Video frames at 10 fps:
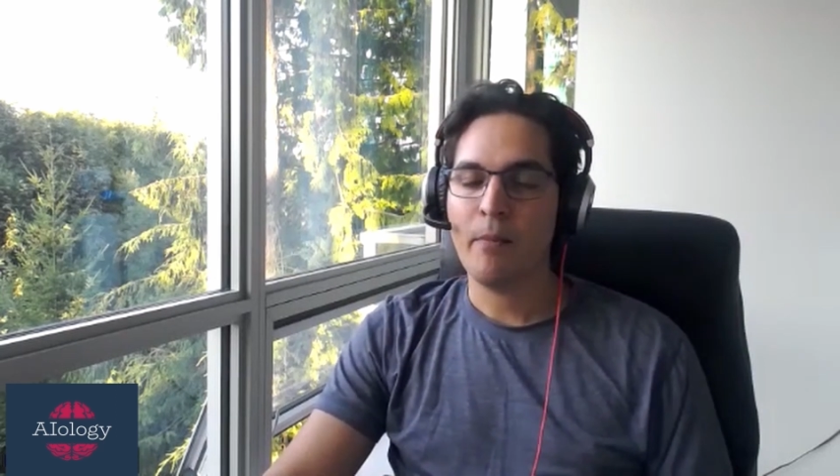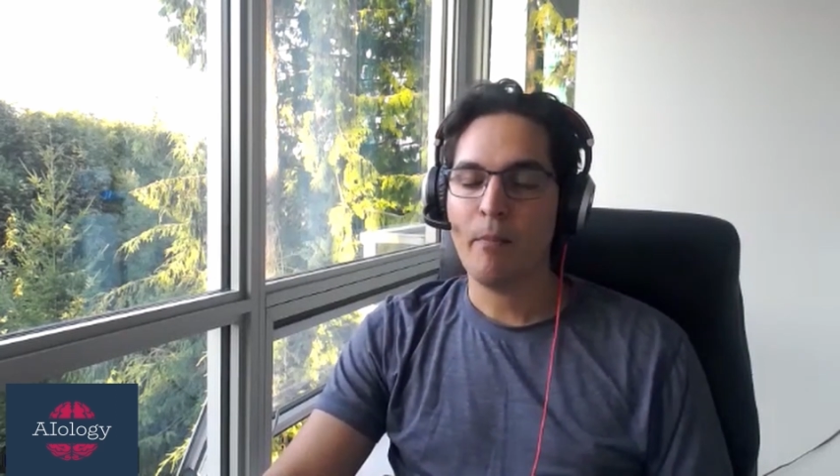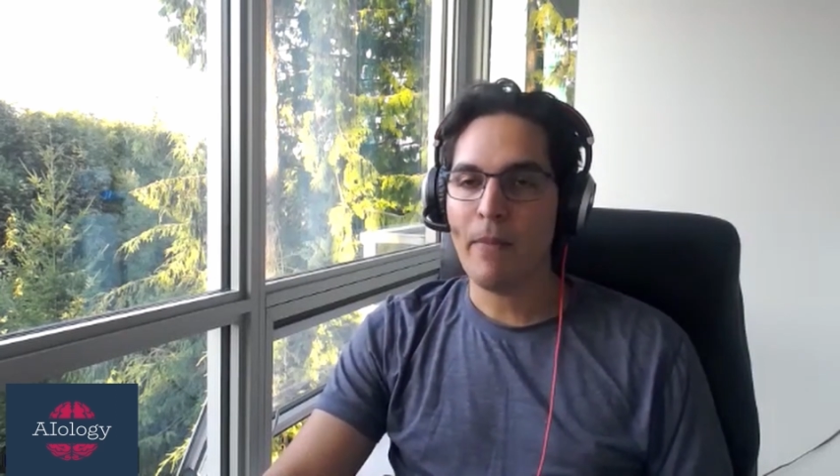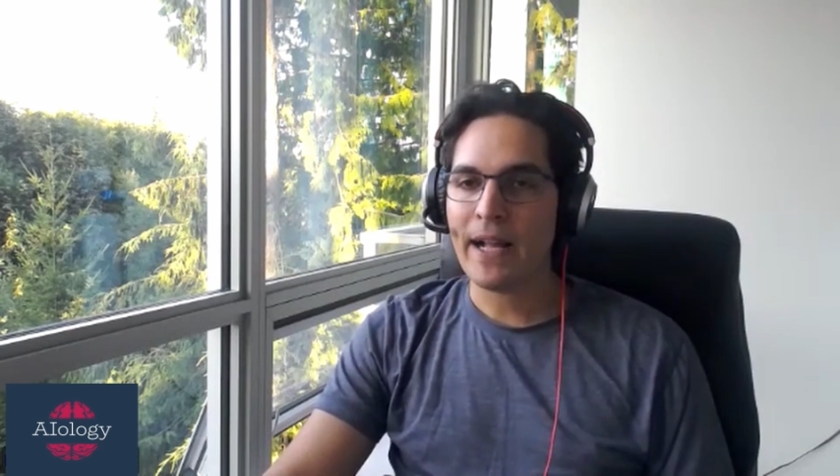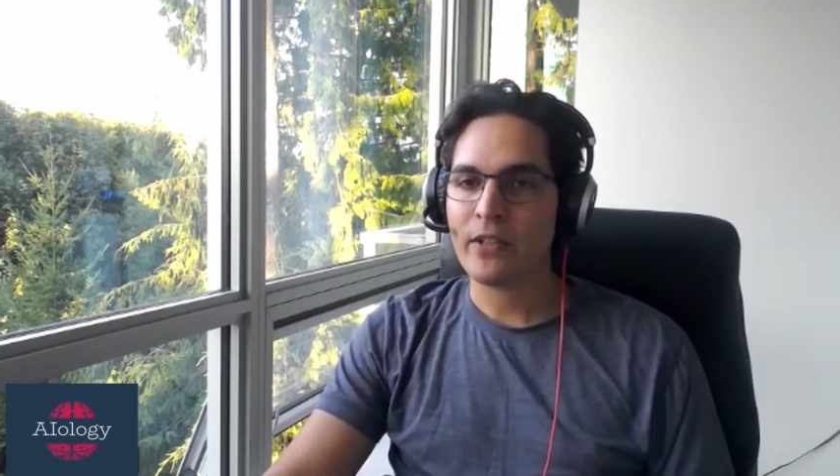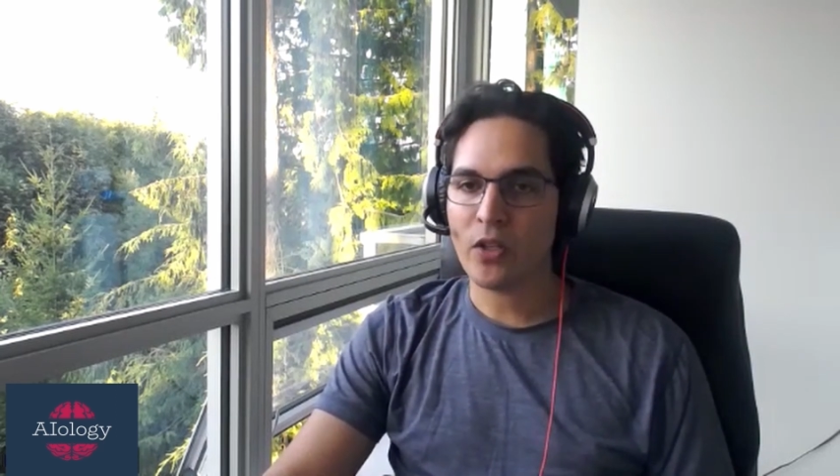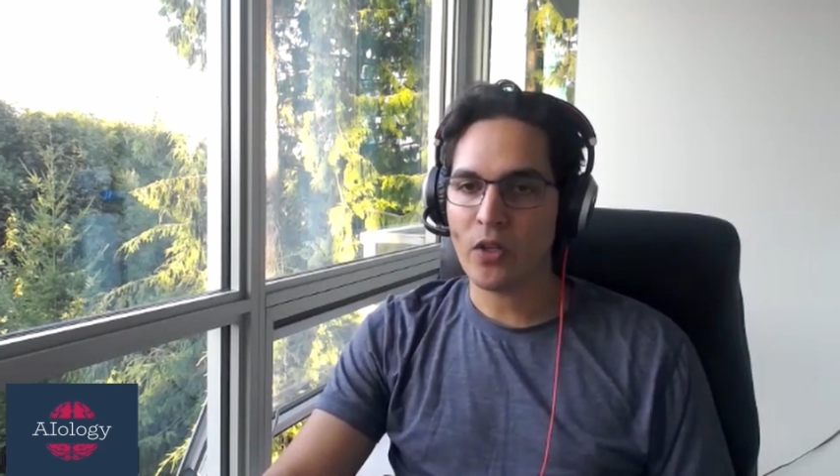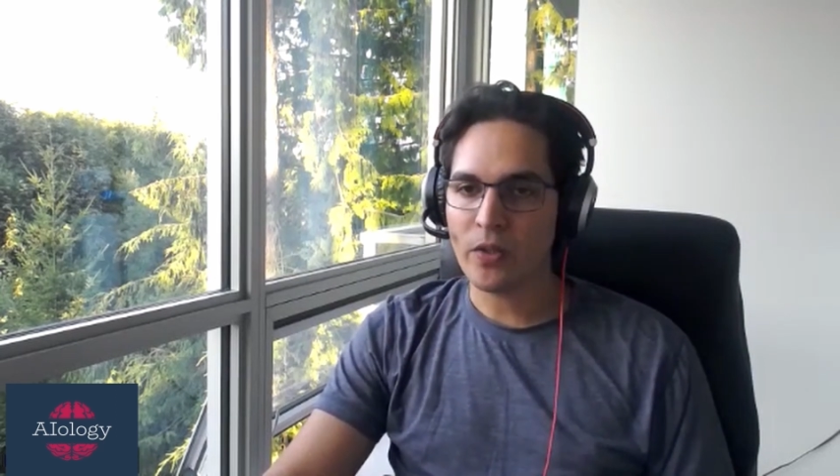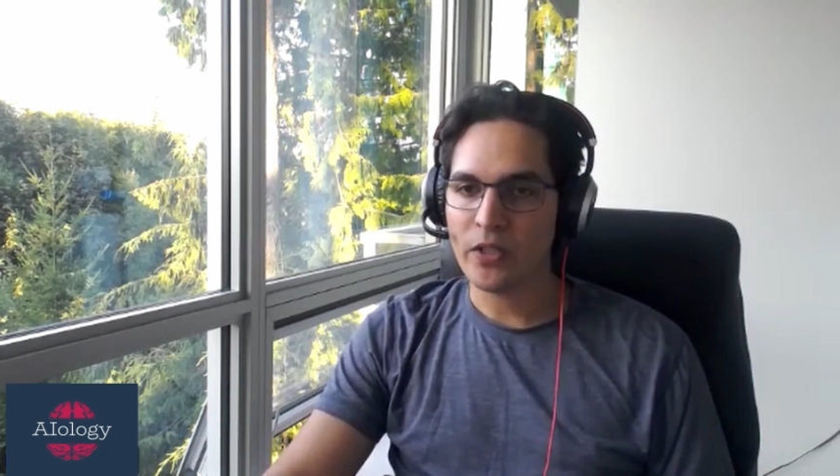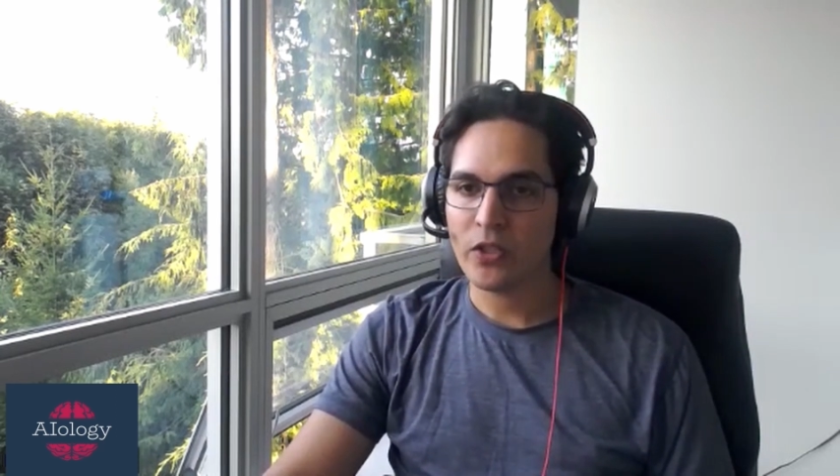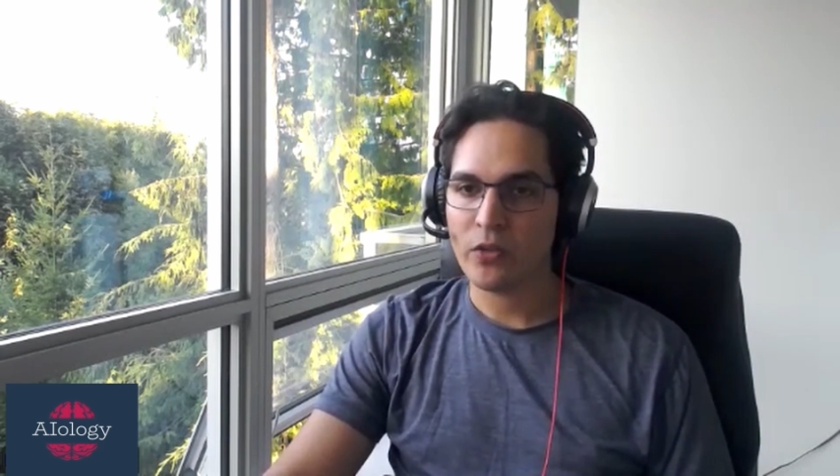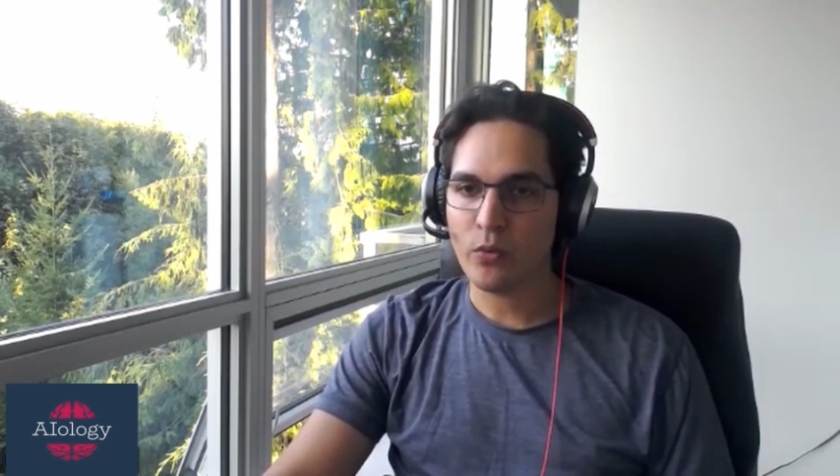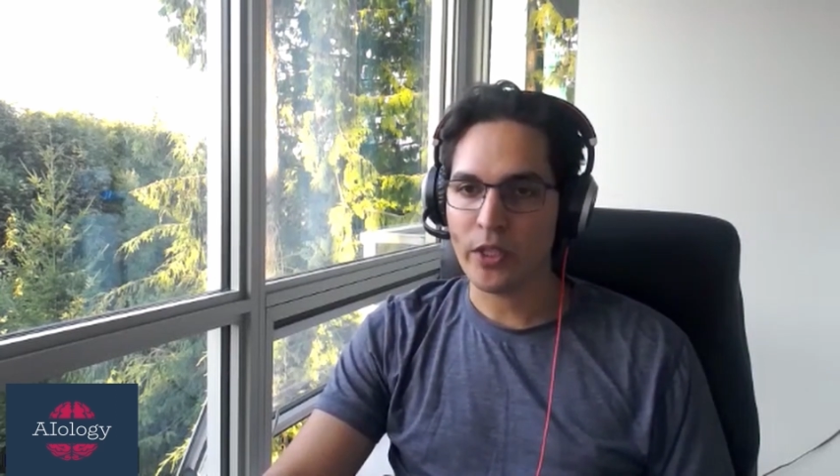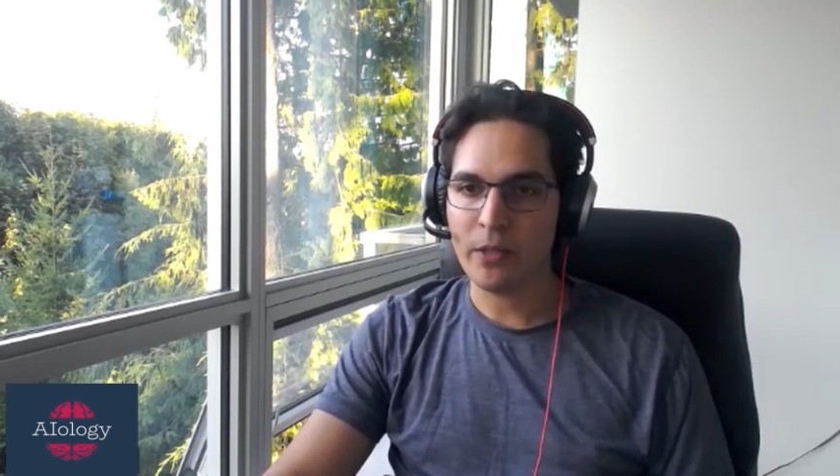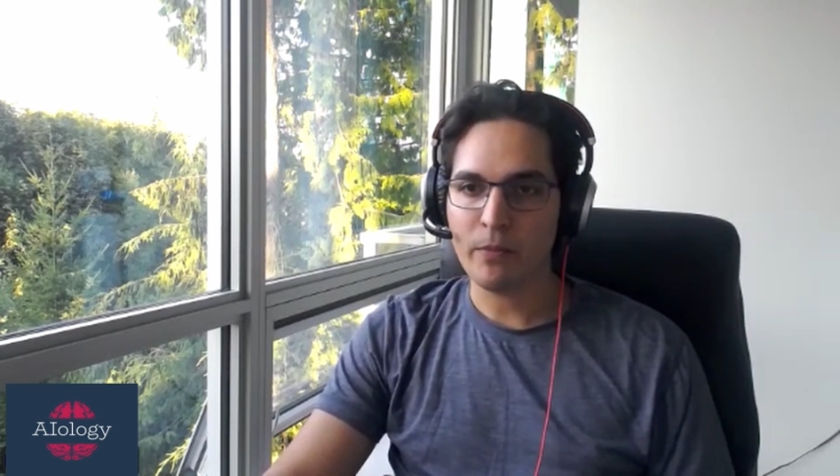batch knowledge to
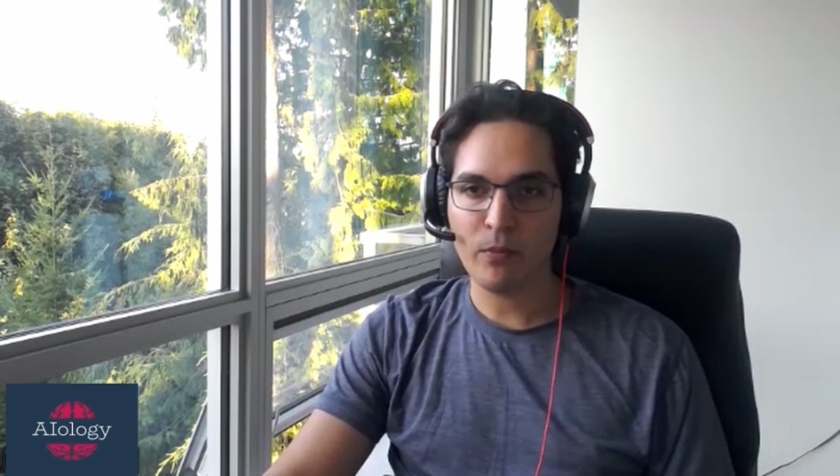keep the